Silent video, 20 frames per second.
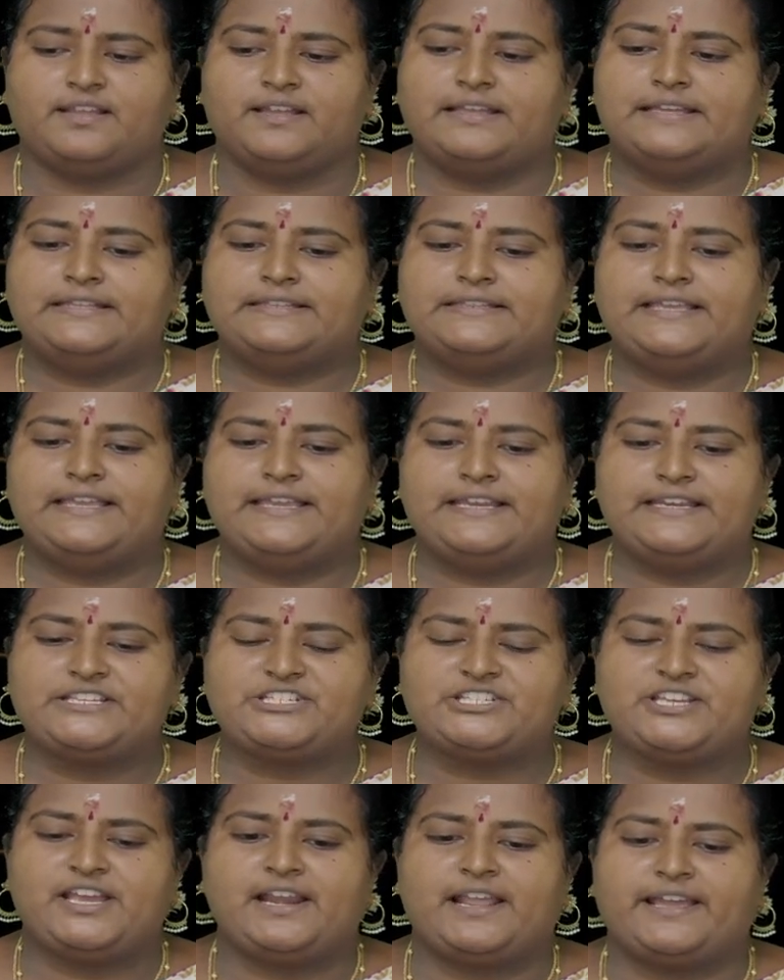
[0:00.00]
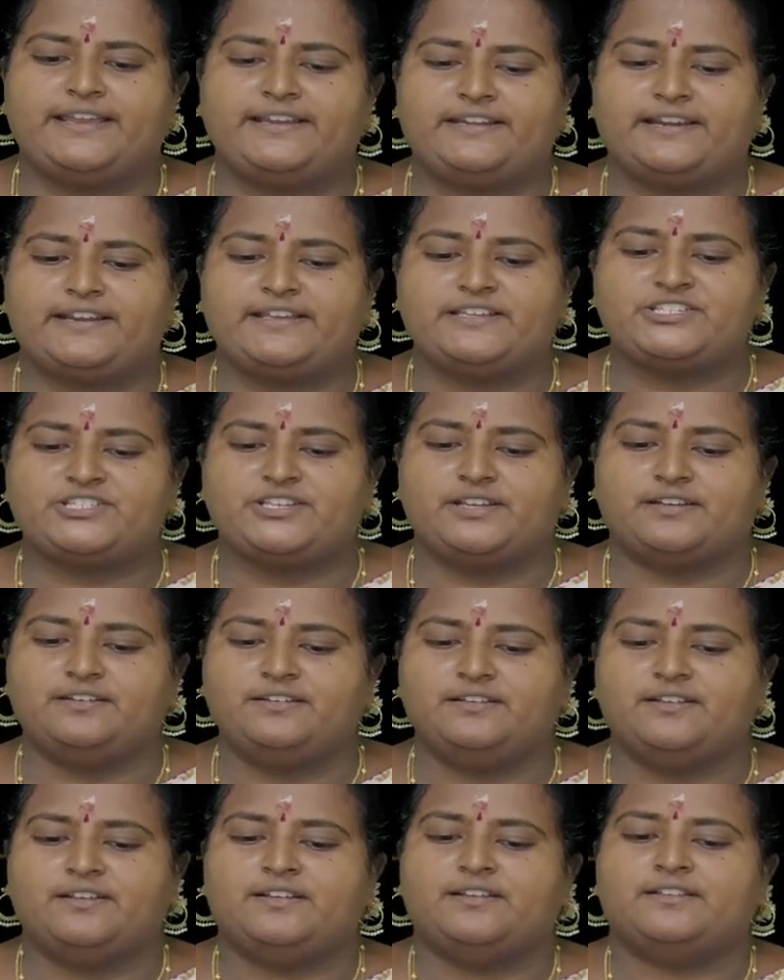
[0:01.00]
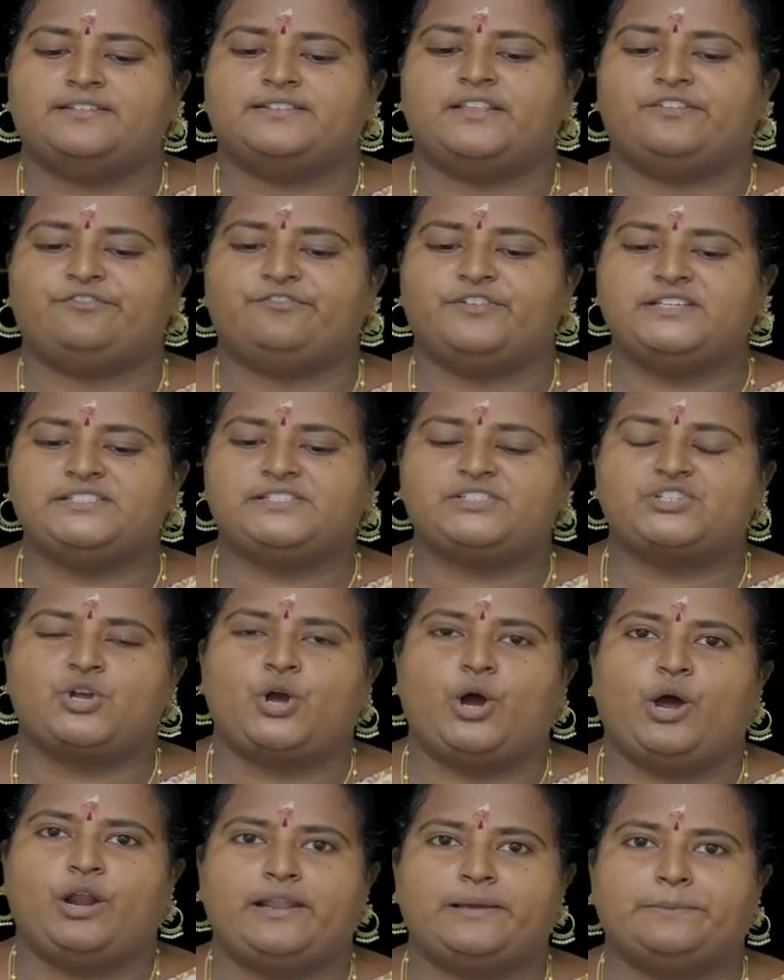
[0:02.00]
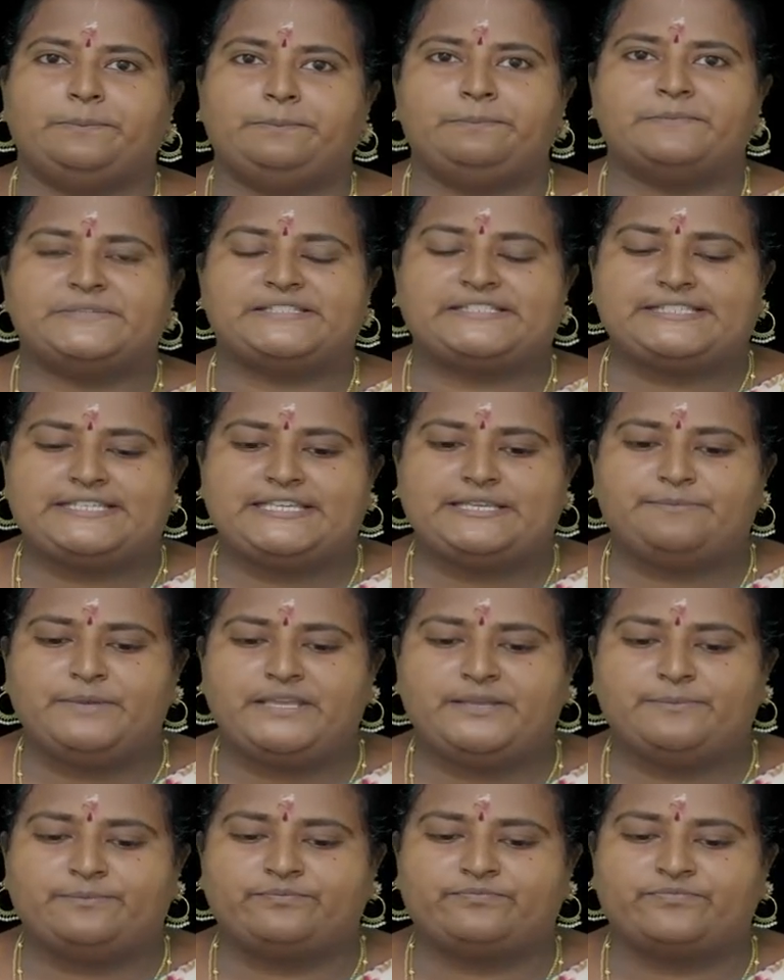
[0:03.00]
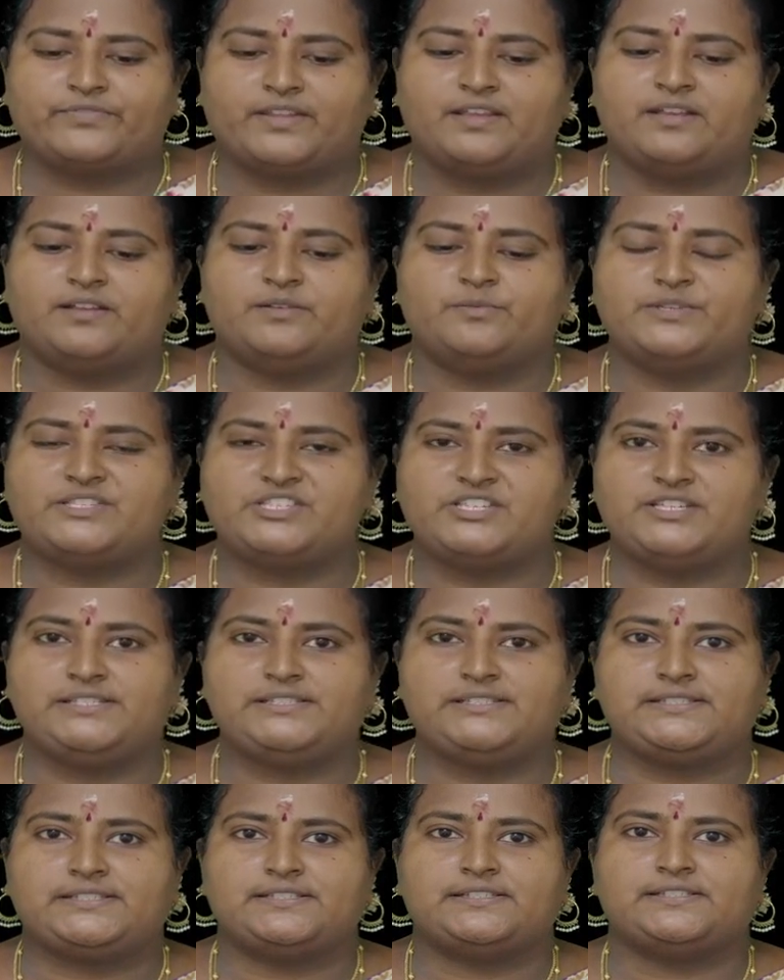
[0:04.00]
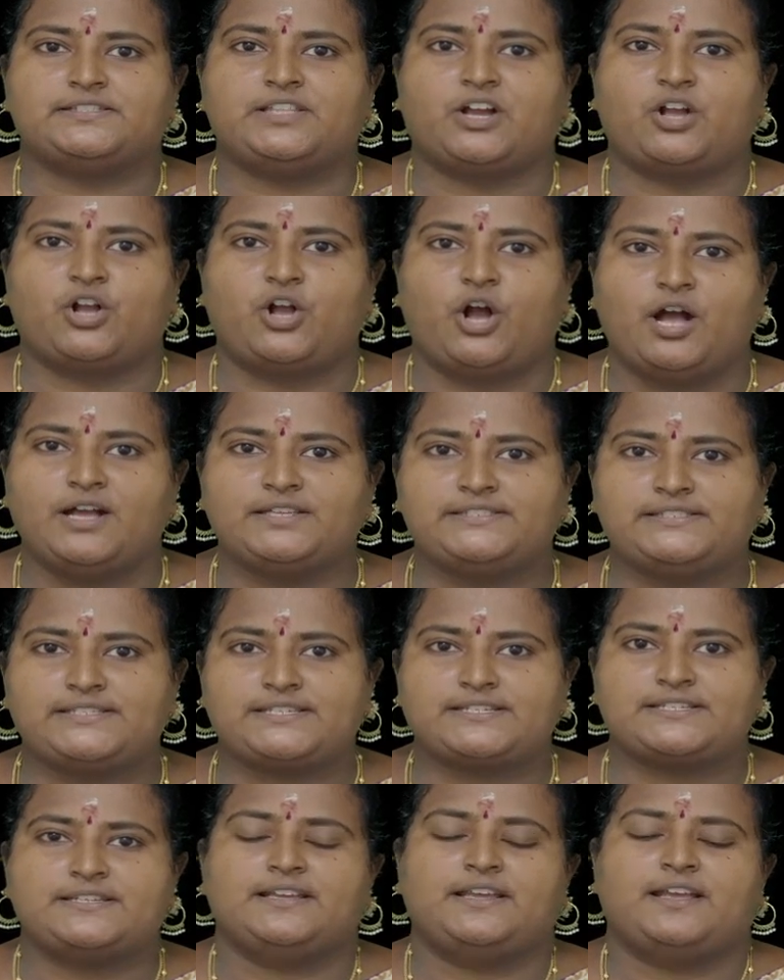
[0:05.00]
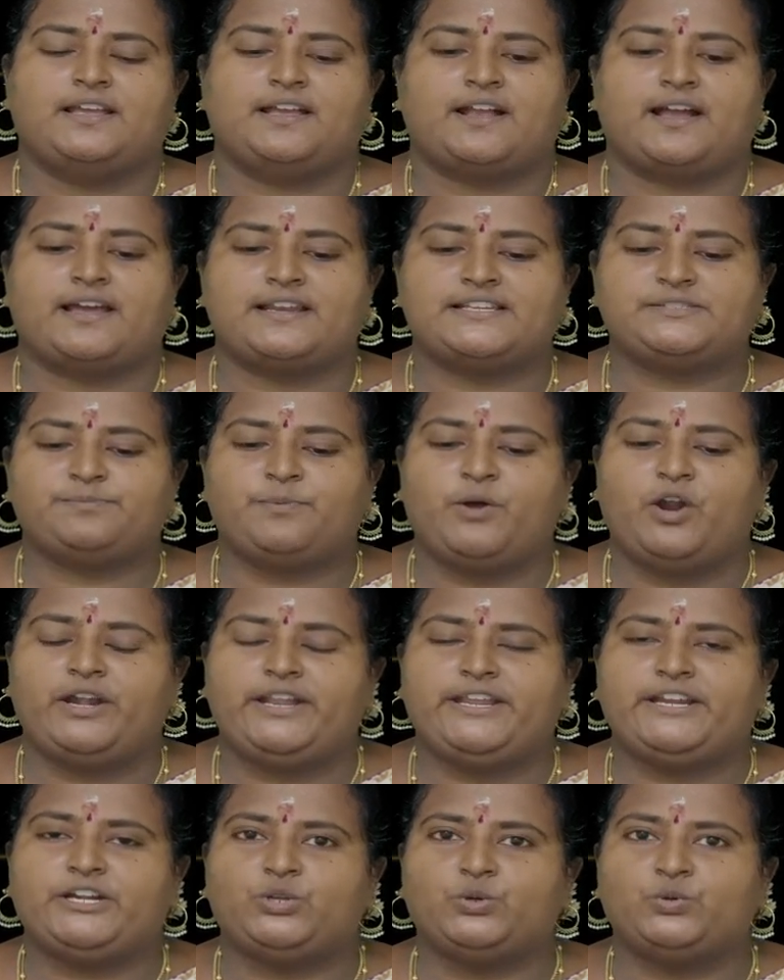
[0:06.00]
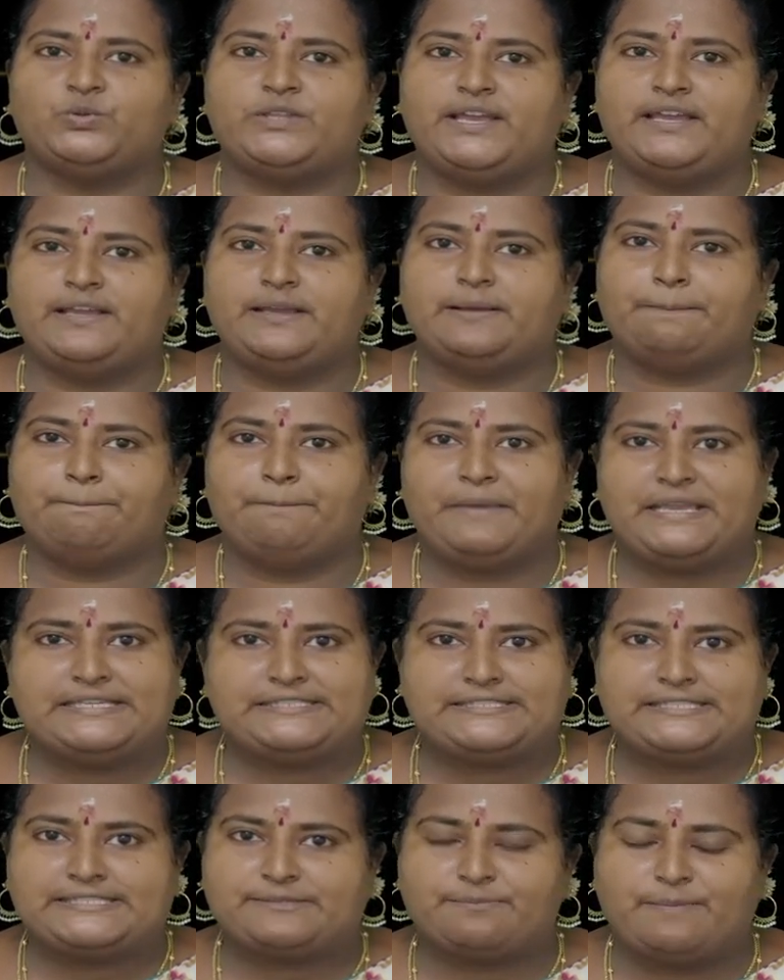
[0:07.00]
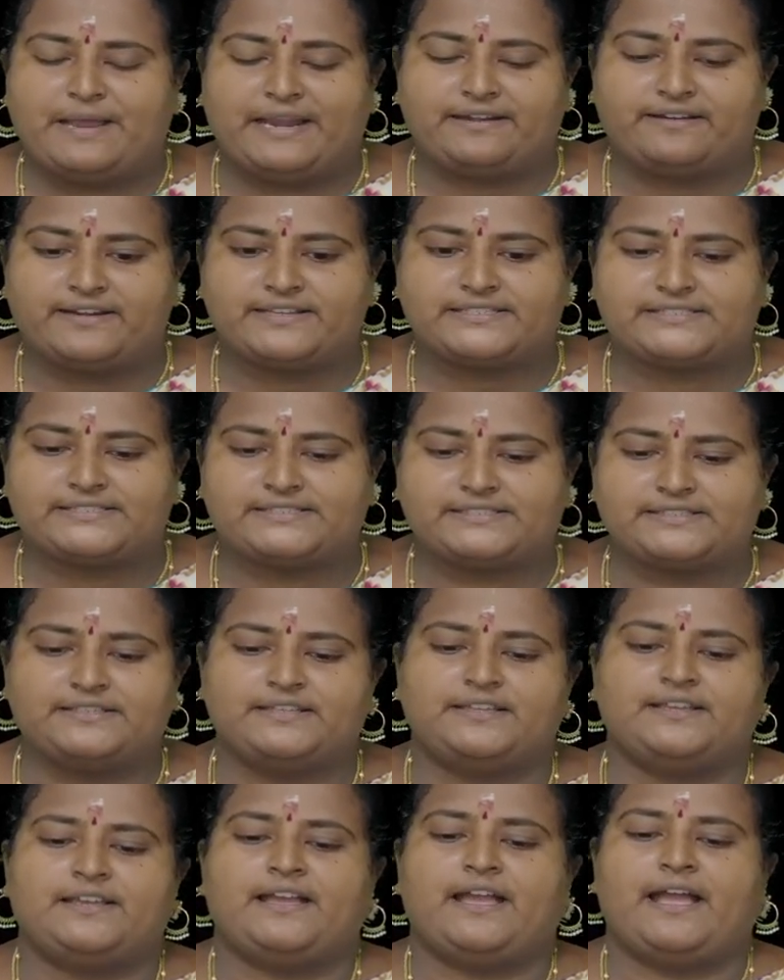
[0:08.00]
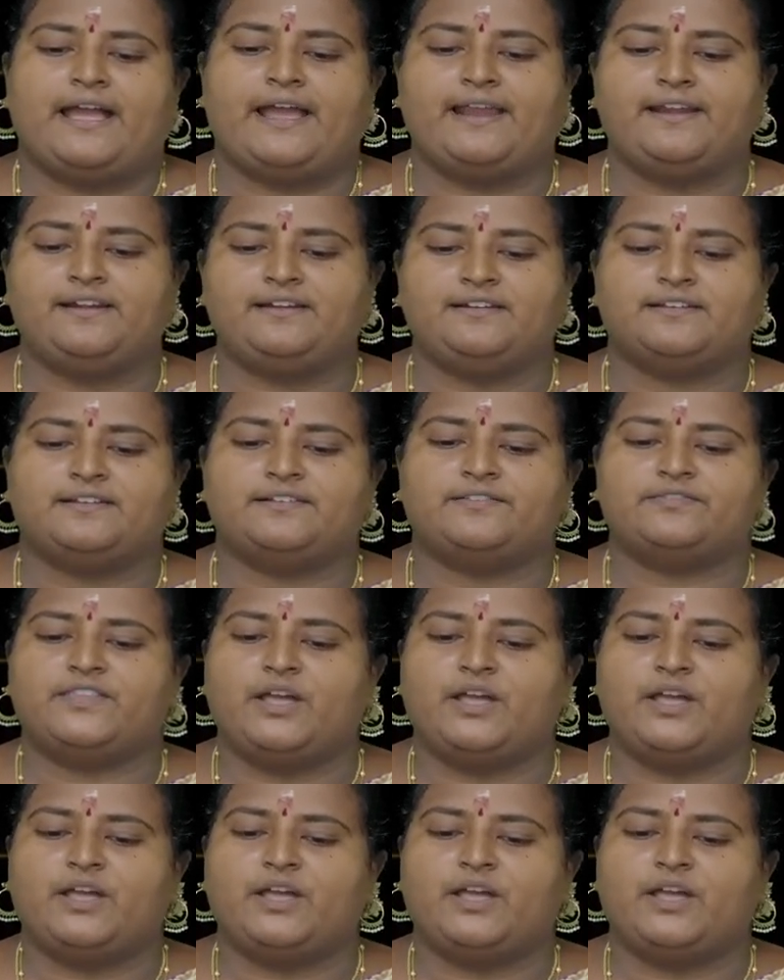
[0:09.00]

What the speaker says: The initial iteration, the first column CB, which is the cost corresponding to the basis matrix, and the